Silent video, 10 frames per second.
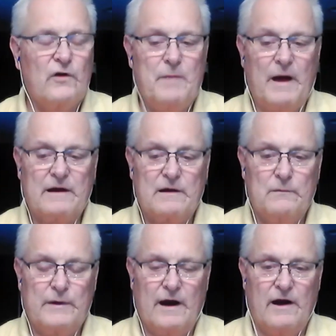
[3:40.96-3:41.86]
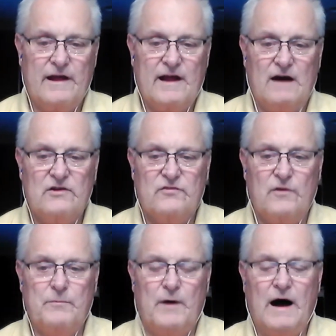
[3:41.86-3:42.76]
for you back regarding college
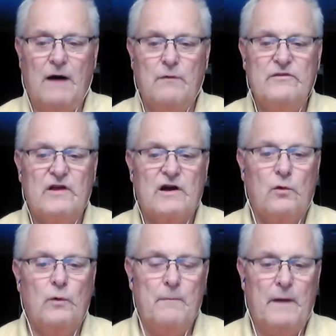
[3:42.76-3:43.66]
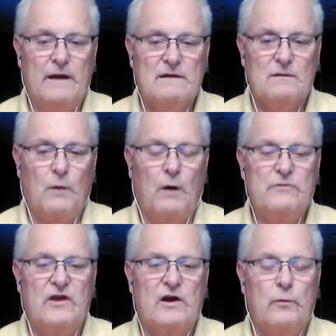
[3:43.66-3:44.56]
football. How was the equipment? What
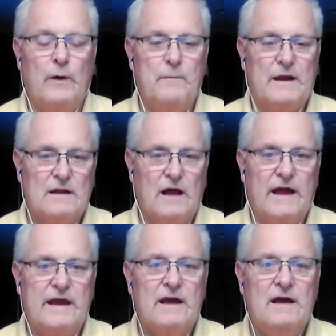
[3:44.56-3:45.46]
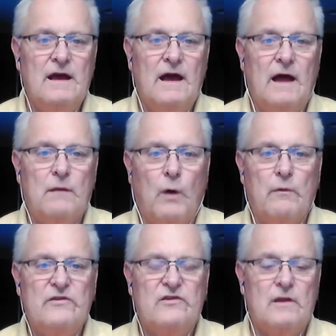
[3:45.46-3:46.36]
was the equipment like? And
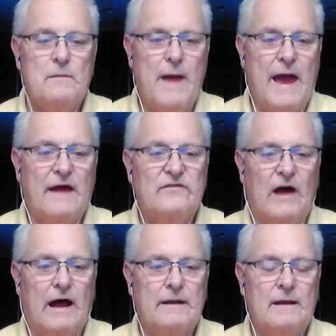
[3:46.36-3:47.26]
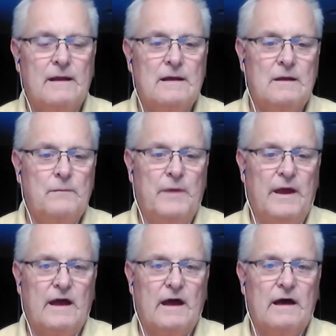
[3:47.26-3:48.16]
what was the demands on
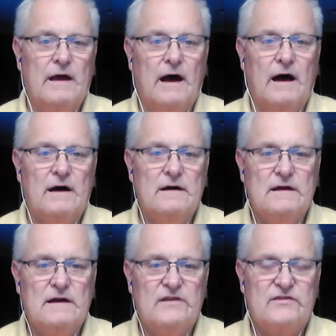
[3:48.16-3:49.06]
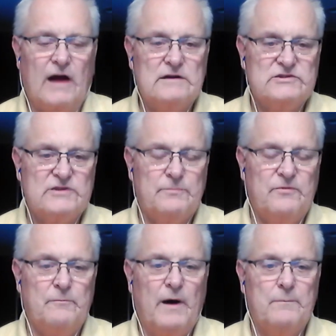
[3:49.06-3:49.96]
being a scholarship
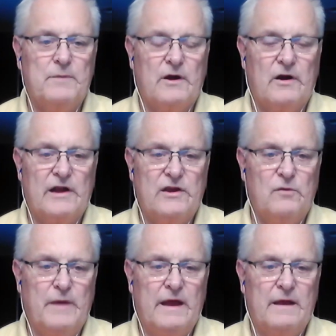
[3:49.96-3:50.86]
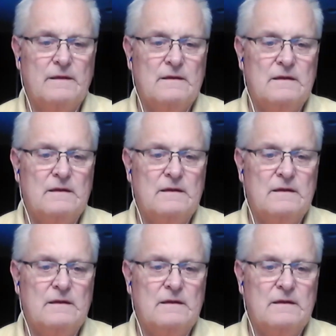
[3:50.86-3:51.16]
football player at UB?